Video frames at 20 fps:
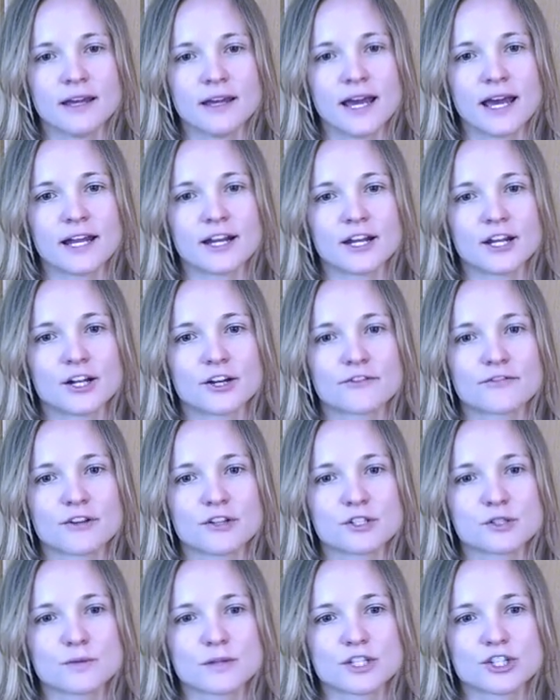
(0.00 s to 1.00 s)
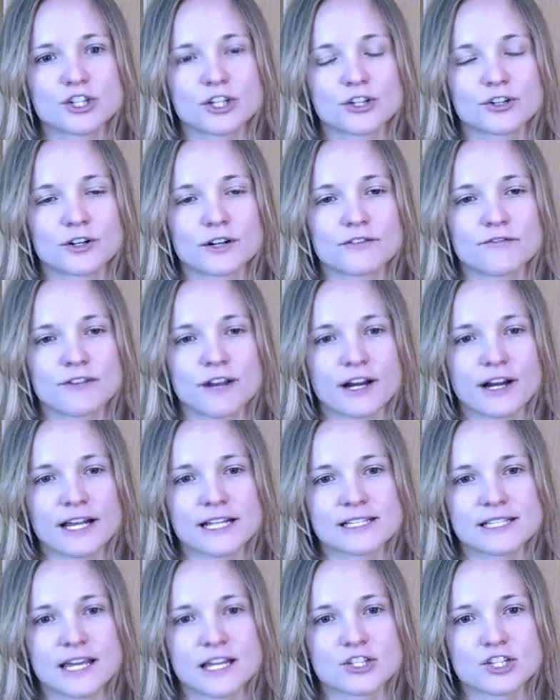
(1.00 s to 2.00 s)
and interviews with children of
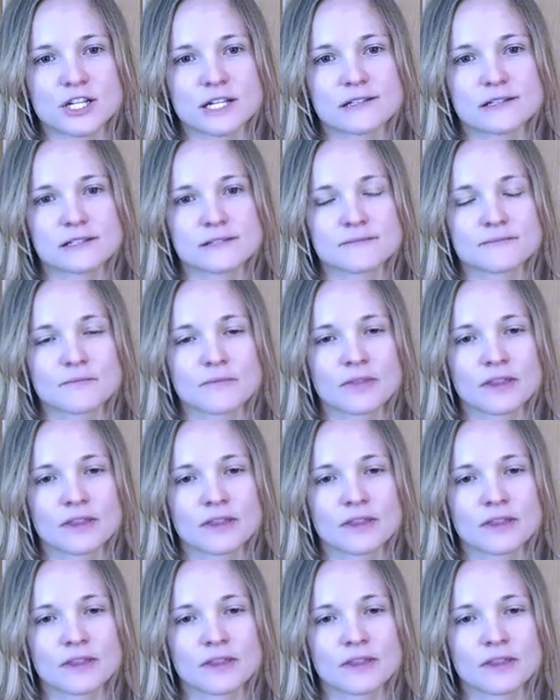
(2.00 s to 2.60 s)
various ages.